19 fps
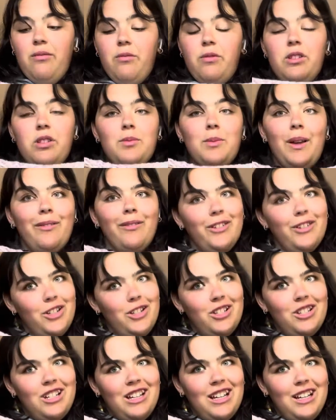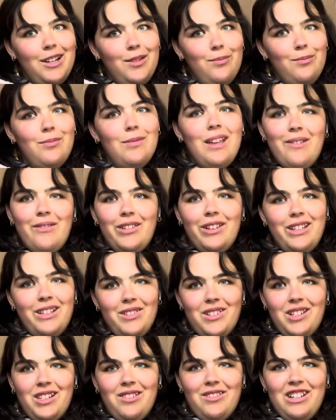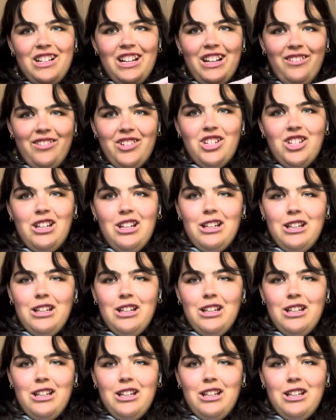was my first time ever using the knitting machine.